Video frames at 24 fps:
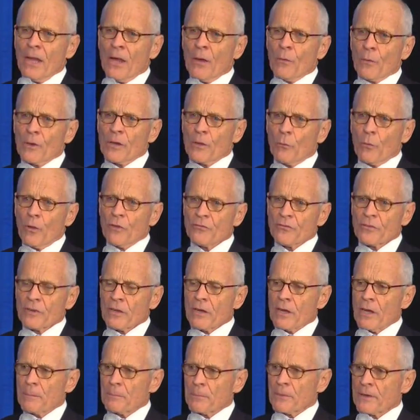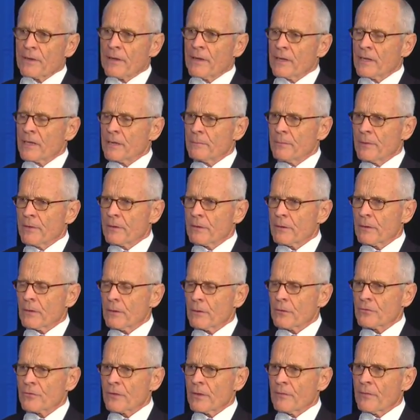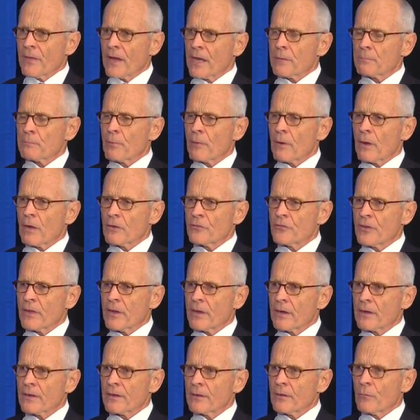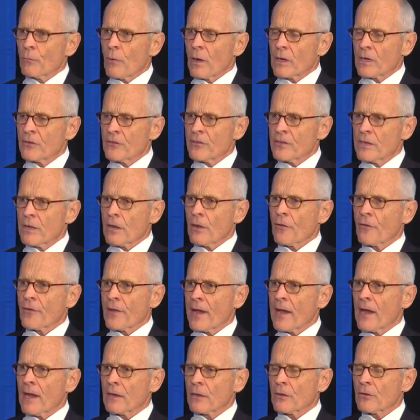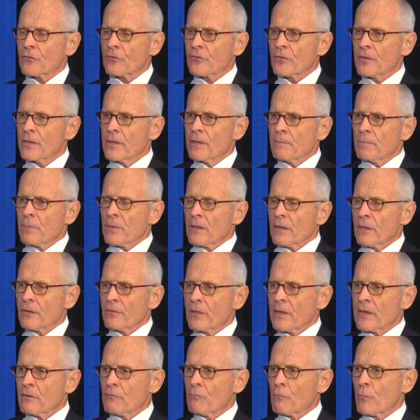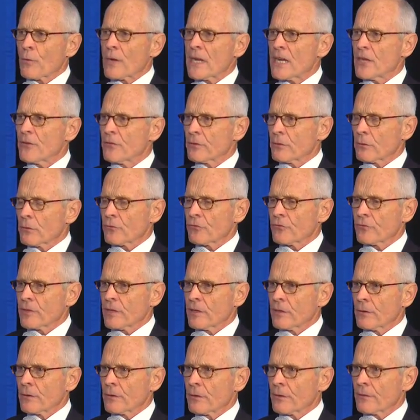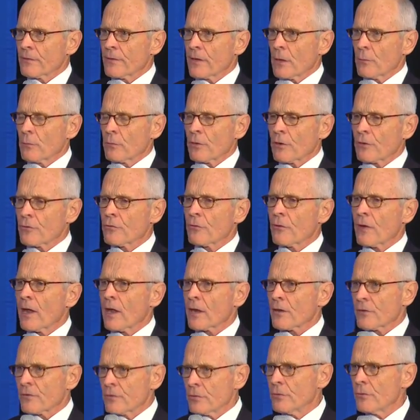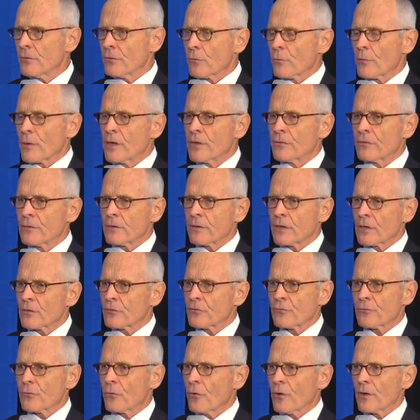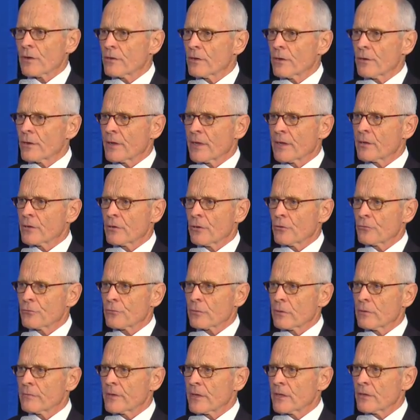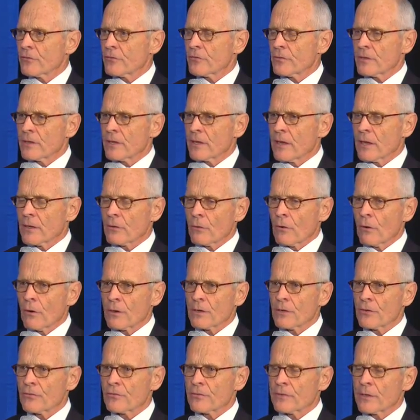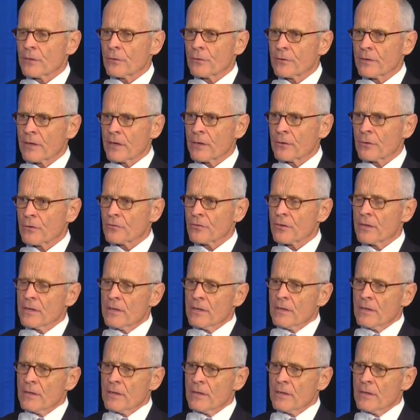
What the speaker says: Well, it wasn't complicated because that project, while it's in Dallas, is a regional center that will attract to the region extraordinary cultural events and artists and entertainers.